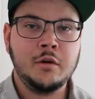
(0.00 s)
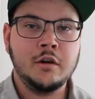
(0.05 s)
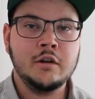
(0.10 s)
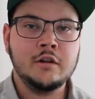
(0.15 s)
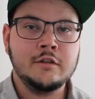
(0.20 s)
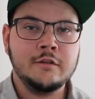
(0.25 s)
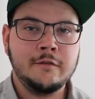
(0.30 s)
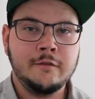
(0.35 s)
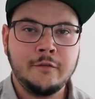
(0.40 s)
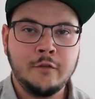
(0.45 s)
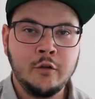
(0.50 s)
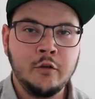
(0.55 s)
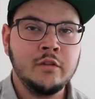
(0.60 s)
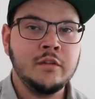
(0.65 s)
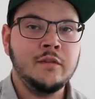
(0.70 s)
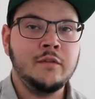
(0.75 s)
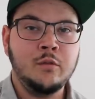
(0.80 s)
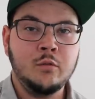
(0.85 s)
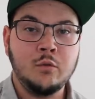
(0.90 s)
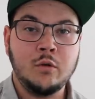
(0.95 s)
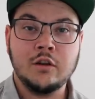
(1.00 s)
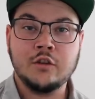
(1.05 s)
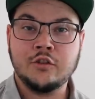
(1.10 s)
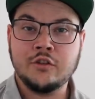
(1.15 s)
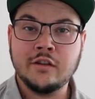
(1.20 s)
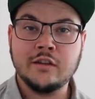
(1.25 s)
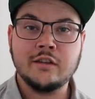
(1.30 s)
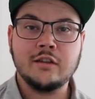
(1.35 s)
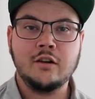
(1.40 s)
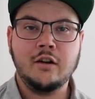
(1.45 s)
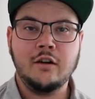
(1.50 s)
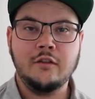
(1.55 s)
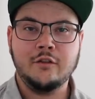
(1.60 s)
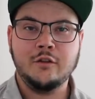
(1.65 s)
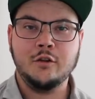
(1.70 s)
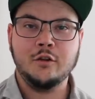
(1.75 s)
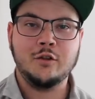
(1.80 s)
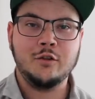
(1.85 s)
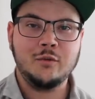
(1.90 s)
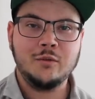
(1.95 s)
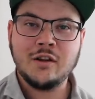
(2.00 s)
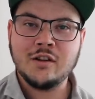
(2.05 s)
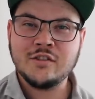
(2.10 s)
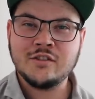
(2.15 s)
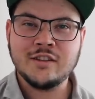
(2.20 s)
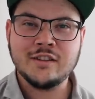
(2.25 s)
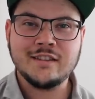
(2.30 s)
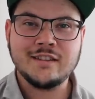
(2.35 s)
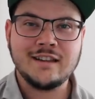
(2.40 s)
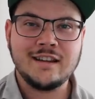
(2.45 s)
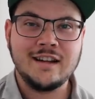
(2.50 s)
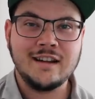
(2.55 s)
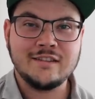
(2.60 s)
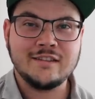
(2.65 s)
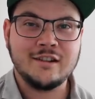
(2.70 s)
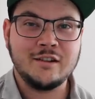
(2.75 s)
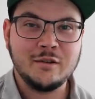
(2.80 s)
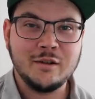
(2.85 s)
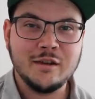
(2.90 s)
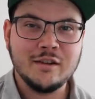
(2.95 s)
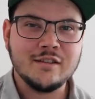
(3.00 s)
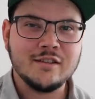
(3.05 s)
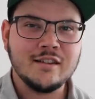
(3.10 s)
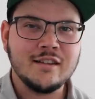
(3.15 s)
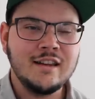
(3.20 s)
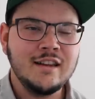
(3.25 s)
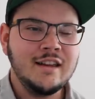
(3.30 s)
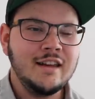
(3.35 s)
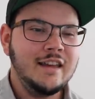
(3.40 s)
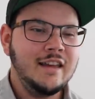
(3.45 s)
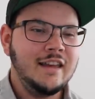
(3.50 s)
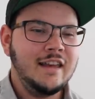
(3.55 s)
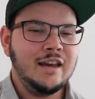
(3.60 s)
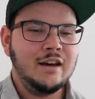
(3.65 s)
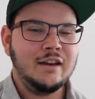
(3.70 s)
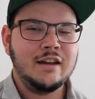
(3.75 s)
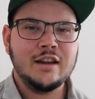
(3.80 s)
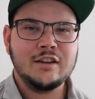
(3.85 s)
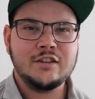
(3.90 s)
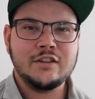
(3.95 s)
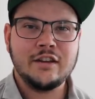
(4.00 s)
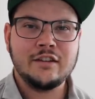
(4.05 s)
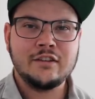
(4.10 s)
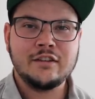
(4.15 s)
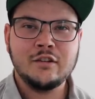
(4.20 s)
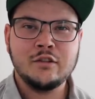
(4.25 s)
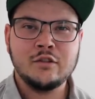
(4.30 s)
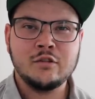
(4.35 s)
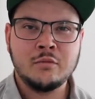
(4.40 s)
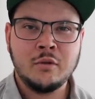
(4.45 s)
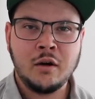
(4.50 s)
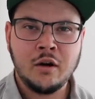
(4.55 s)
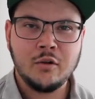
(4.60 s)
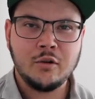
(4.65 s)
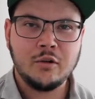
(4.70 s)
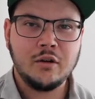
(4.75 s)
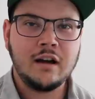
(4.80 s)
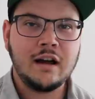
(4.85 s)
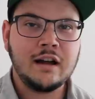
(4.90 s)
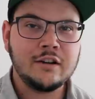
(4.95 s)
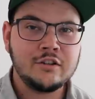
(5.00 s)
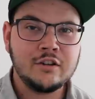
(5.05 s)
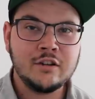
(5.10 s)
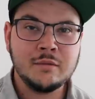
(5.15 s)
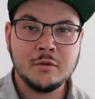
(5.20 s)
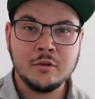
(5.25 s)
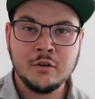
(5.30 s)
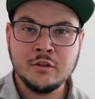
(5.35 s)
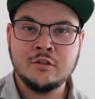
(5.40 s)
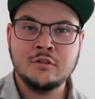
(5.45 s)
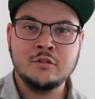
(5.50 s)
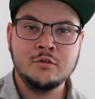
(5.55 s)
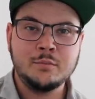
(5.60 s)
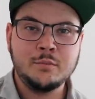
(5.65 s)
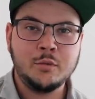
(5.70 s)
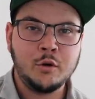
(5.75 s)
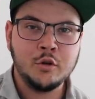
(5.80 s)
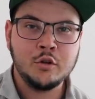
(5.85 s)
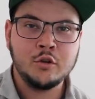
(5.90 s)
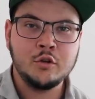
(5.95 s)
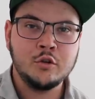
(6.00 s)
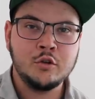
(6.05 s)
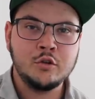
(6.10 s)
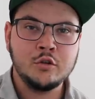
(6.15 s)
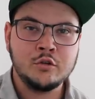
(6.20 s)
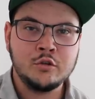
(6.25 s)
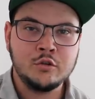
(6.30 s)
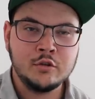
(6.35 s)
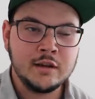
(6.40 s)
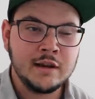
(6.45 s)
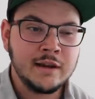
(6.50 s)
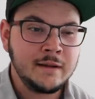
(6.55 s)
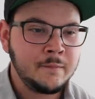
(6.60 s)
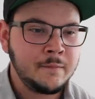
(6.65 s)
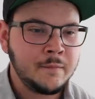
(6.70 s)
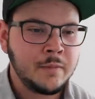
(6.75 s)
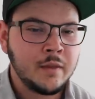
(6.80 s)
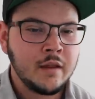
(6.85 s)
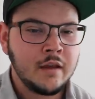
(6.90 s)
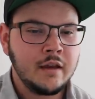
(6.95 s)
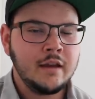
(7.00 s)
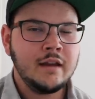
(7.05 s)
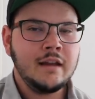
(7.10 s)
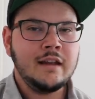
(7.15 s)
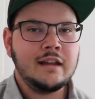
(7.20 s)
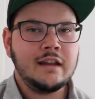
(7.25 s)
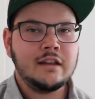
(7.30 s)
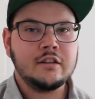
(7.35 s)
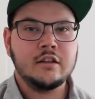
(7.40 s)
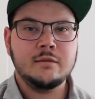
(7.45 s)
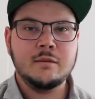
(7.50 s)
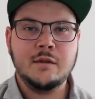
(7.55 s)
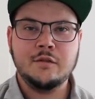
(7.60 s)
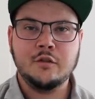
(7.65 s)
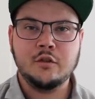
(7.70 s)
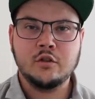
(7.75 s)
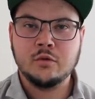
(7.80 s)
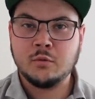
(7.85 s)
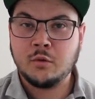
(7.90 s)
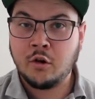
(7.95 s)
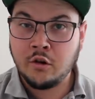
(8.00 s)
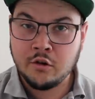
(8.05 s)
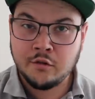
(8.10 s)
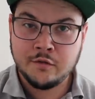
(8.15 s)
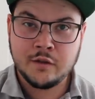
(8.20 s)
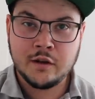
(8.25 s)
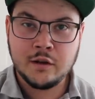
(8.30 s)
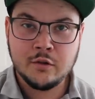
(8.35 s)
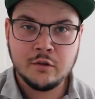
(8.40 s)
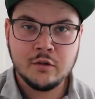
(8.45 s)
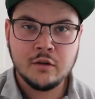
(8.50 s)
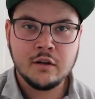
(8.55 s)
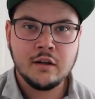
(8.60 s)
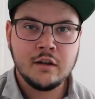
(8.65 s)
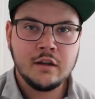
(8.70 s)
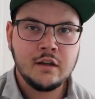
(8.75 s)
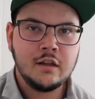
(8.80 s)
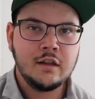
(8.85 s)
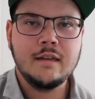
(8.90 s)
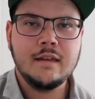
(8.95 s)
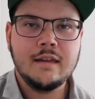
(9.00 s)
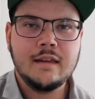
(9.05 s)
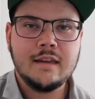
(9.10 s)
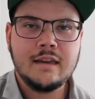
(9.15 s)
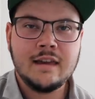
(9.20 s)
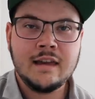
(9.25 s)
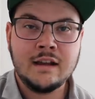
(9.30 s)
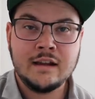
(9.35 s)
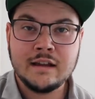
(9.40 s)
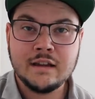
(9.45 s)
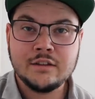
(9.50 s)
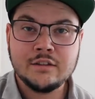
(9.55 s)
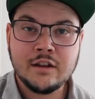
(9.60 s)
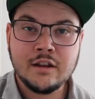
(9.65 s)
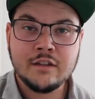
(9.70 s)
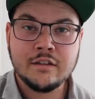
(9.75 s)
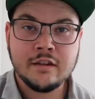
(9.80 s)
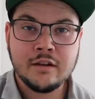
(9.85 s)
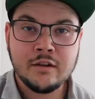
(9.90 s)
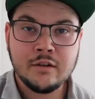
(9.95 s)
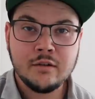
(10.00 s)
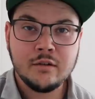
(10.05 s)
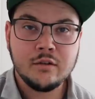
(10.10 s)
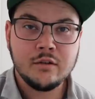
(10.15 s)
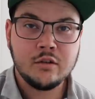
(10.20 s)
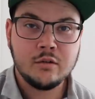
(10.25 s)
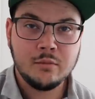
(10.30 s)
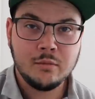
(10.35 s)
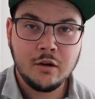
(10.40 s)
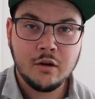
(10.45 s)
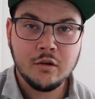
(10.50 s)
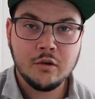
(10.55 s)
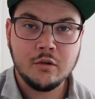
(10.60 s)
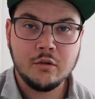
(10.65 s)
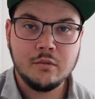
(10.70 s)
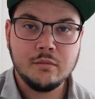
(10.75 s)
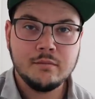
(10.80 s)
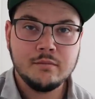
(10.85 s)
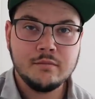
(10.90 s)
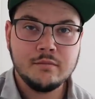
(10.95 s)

part first if you watched it. Of course you watched it, as always. And I'll catch you guys here tomorrow. Actually I'm going to Porto today. That's gonna be for tomorrow's video. And I'll catch you guys there tomorrow.